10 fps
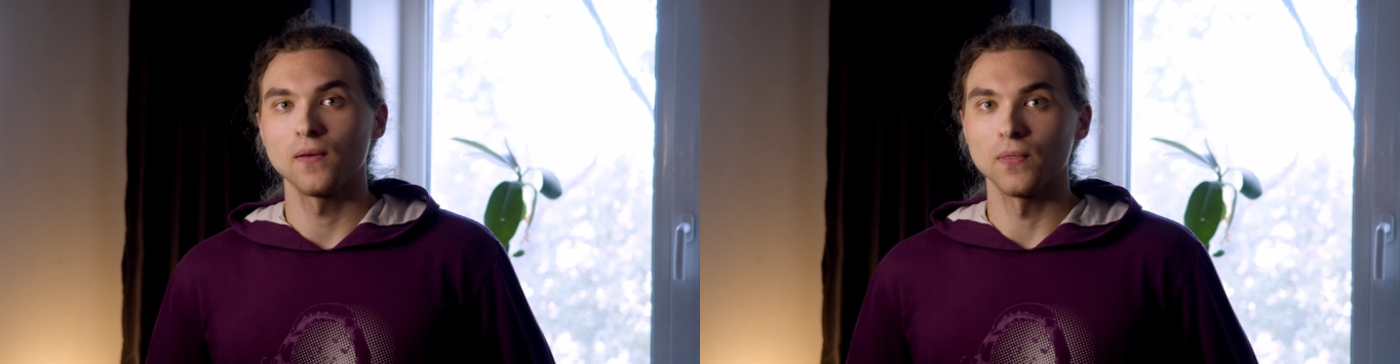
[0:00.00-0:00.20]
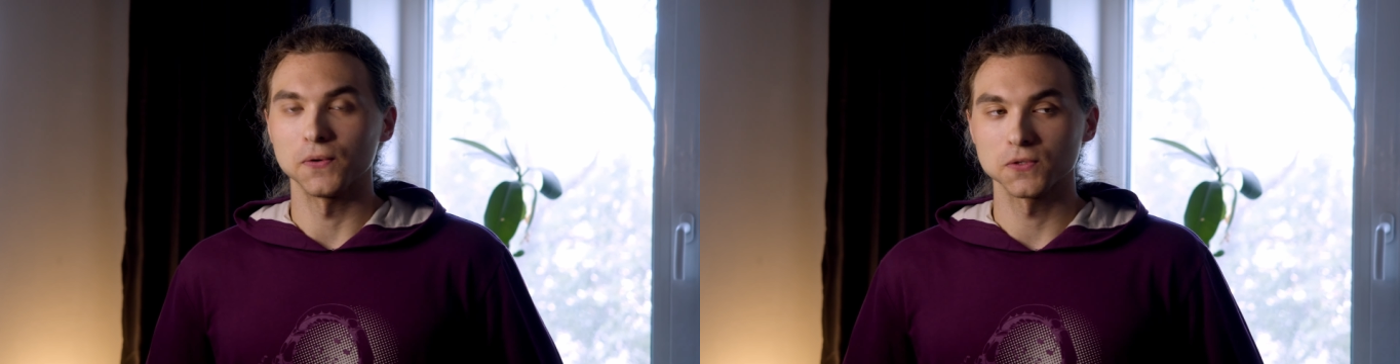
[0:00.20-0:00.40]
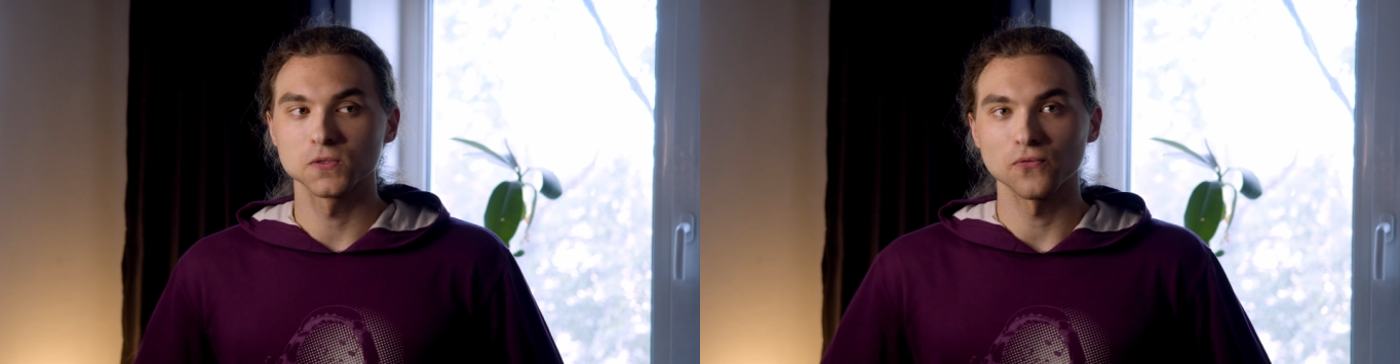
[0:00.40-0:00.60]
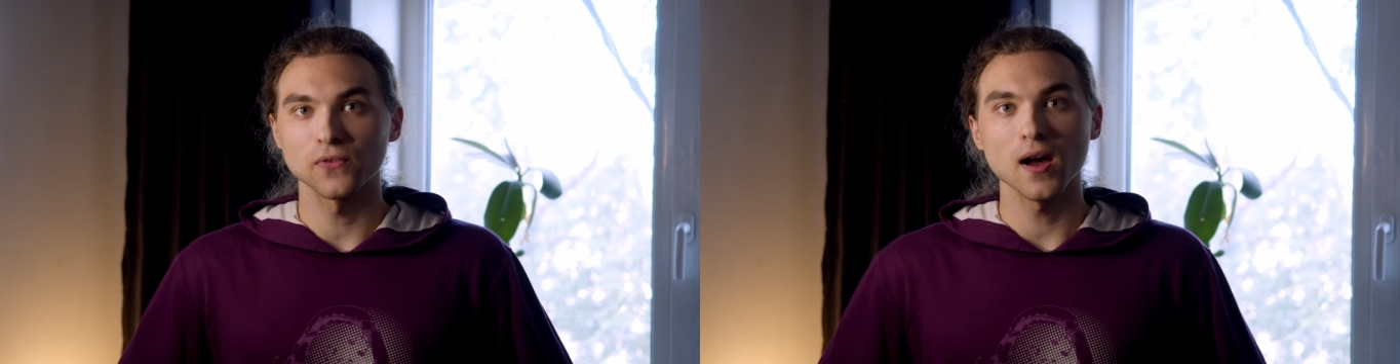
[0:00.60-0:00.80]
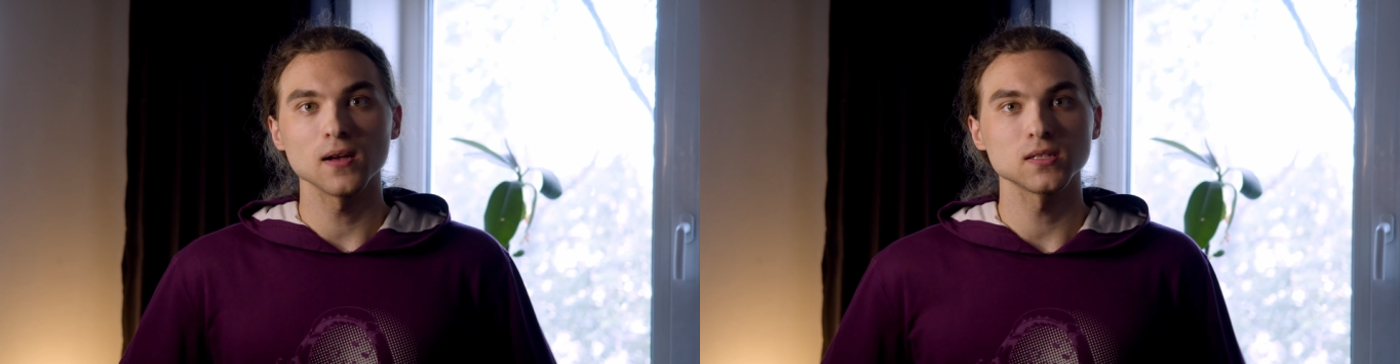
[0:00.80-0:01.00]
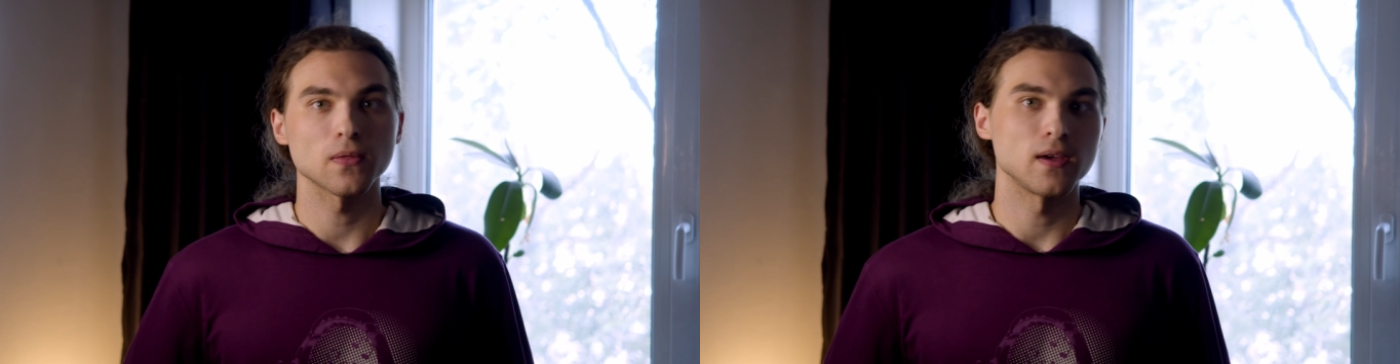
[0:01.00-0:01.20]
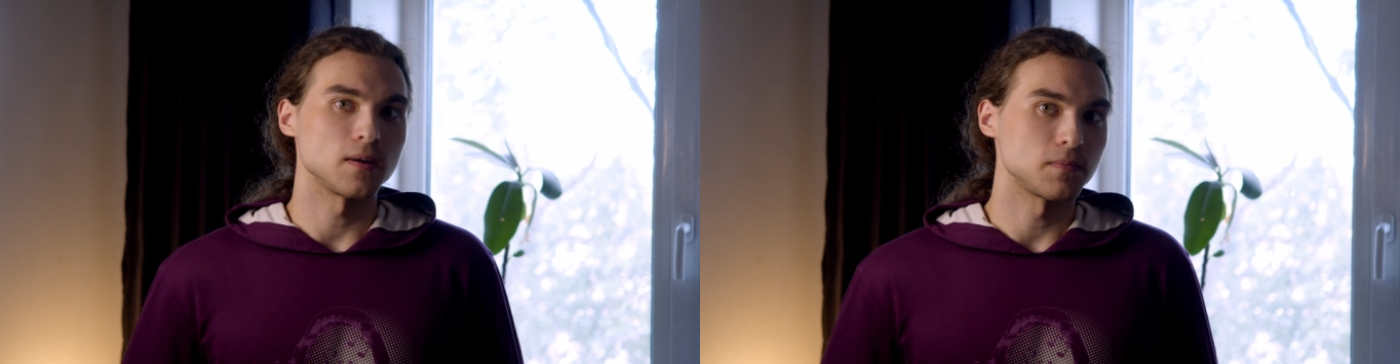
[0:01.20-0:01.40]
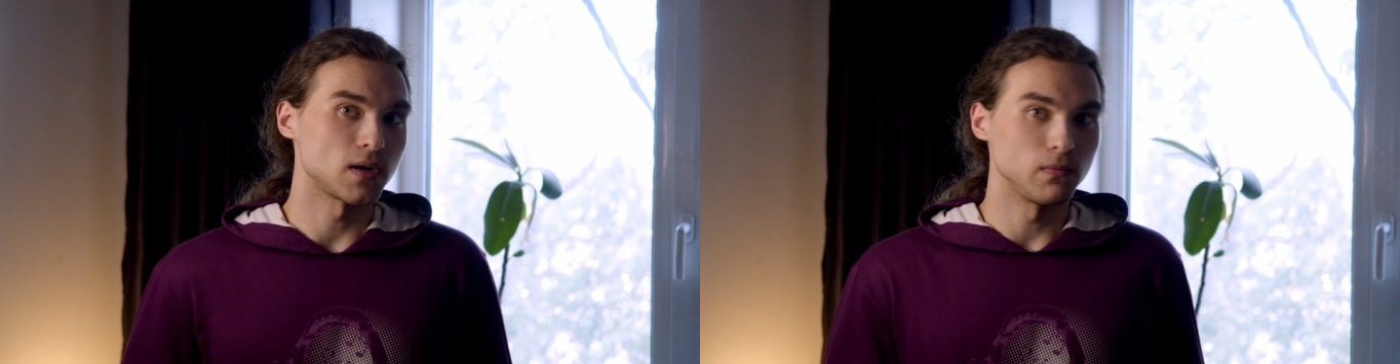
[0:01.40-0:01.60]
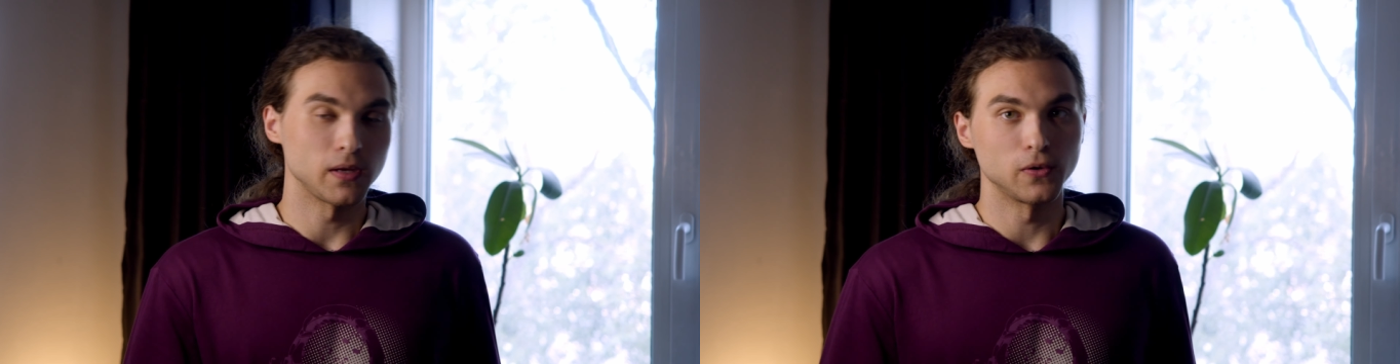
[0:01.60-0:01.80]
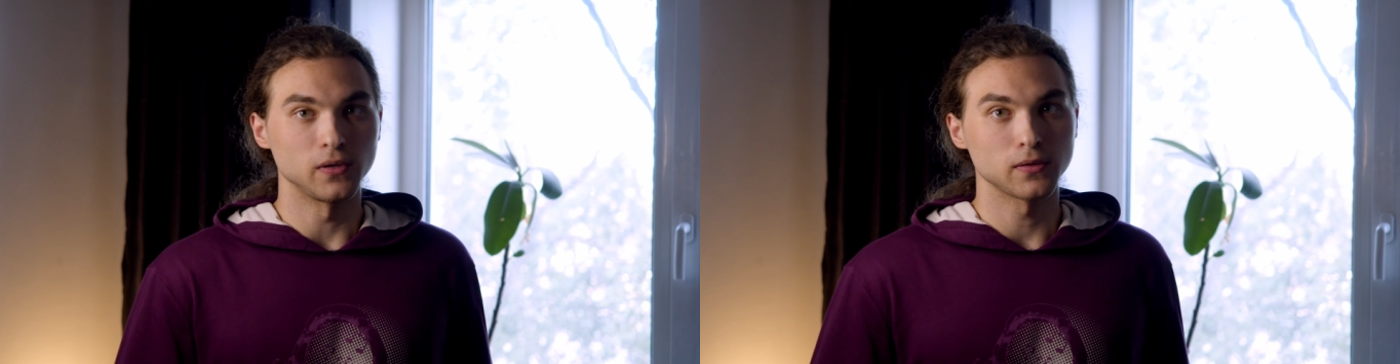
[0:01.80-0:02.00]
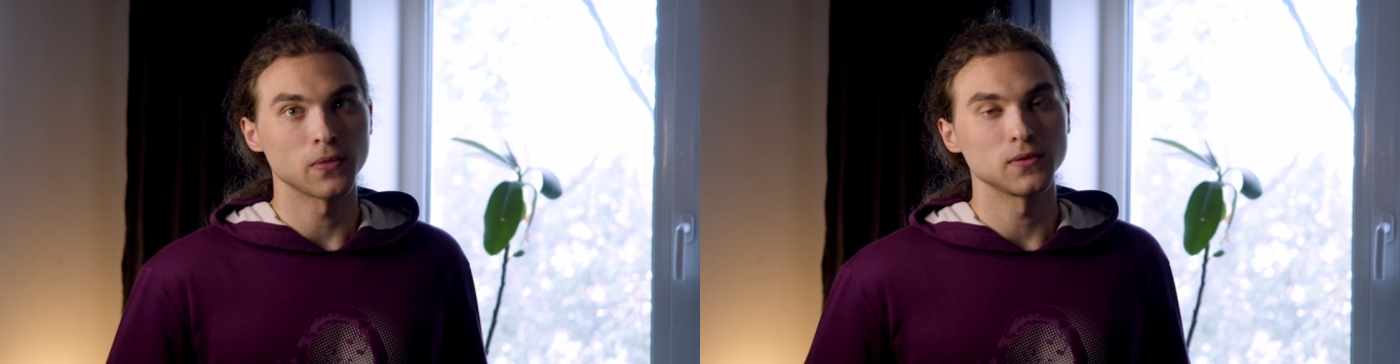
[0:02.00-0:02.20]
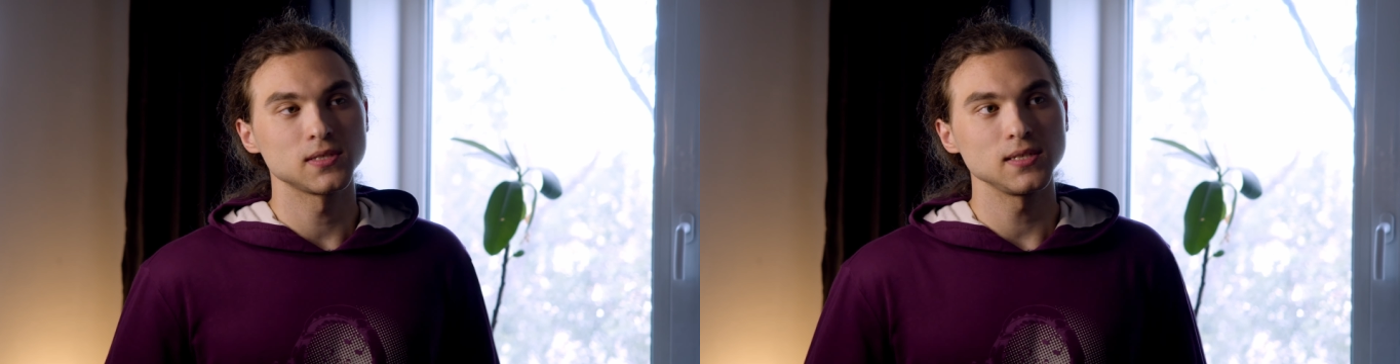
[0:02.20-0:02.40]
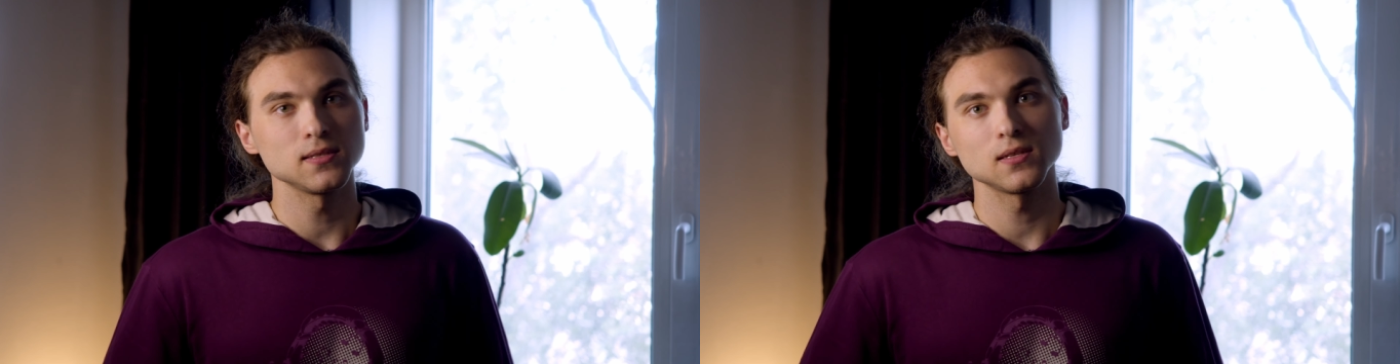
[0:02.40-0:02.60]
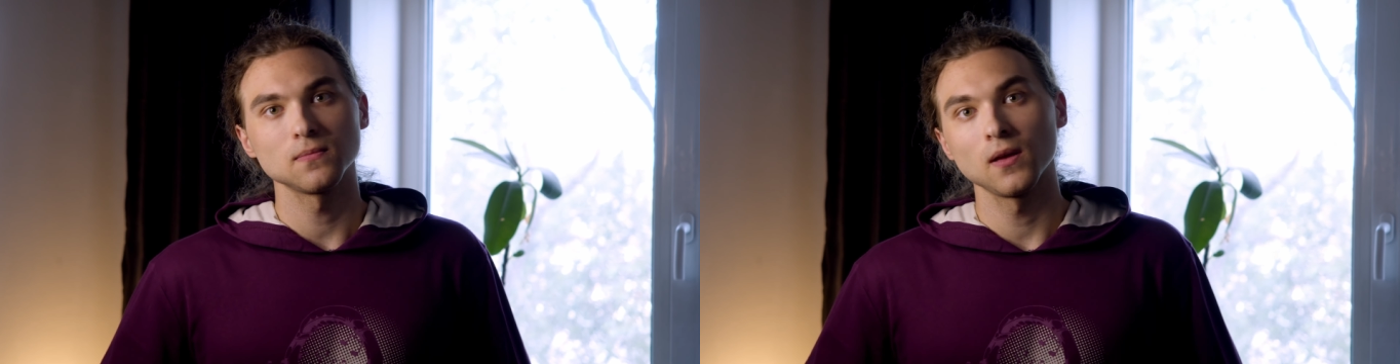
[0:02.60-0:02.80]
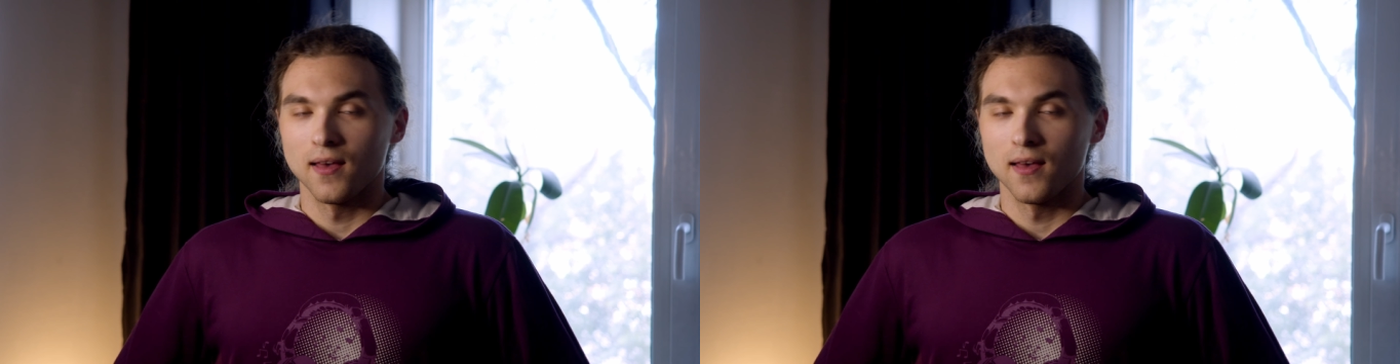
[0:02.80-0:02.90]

Those two files, they're probably going to the system,